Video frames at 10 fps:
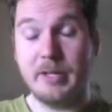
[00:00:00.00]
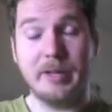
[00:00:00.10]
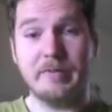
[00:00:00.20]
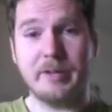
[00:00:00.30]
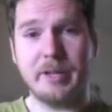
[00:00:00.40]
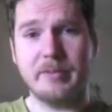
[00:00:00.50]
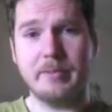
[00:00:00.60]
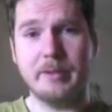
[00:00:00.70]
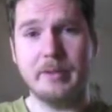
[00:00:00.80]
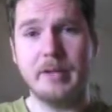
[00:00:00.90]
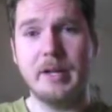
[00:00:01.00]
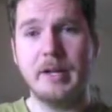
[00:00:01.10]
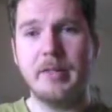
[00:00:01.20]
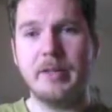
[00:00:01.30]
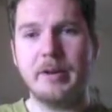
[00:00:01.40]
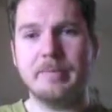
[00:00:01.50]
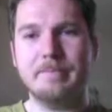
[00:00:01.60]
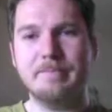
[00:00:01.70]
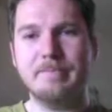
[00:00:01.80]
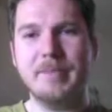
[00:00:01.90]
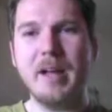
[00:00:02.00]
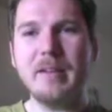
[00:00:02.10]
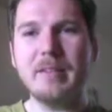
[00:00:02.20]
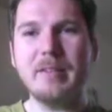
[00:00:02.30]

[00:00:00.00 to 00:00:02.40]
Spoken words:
unforgivable, they're not